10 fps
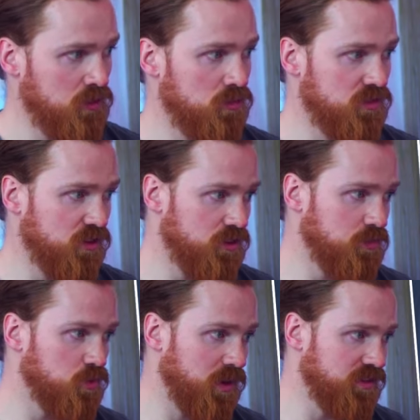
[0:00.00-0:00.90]
Return up
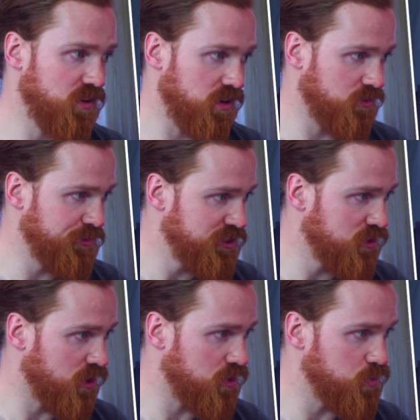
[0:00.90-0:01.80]
to one target
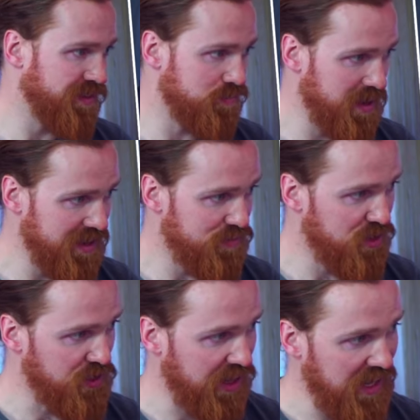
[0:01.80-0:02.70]
creature card with mana
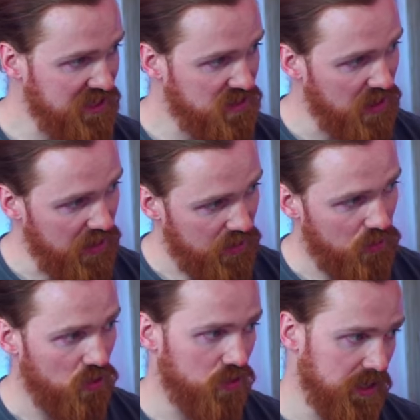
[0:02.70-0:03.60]
value less than
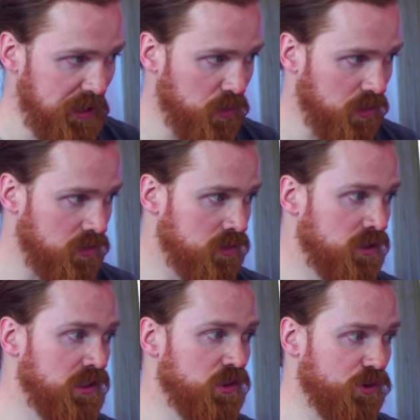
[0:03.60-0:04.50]
or equal
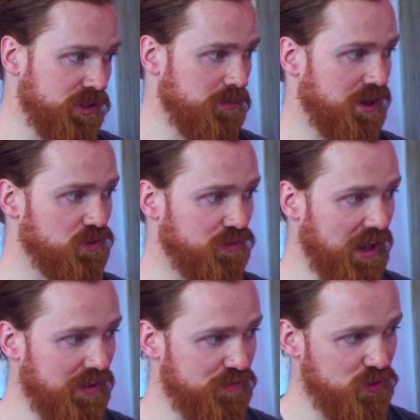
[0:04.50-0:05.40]
to the amount of
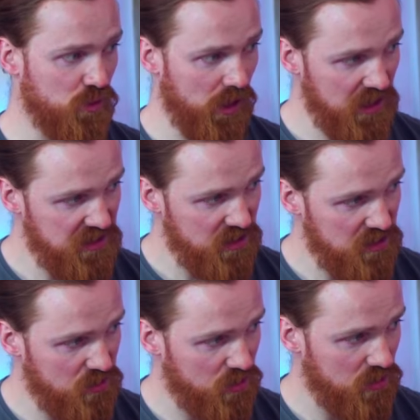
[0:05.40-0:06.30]
life you lost this
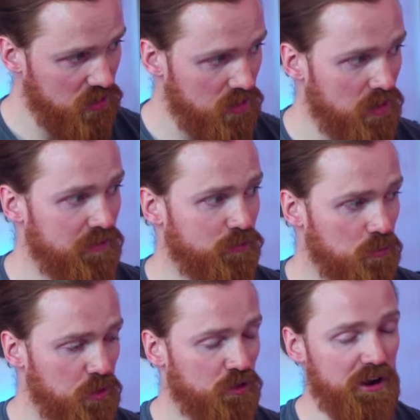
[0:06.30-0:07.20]
turn from
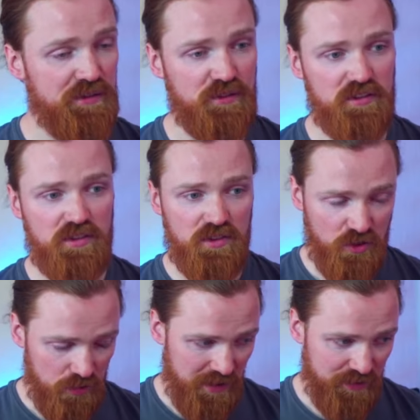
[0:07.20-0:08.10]
your graveyard
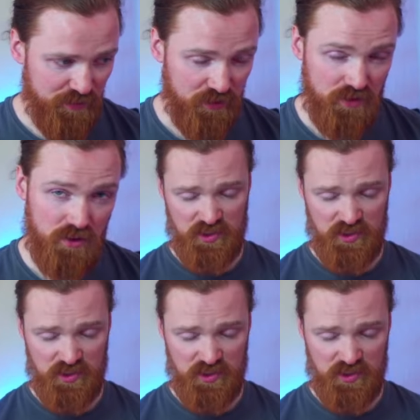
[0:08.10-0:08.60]
to the battlefield.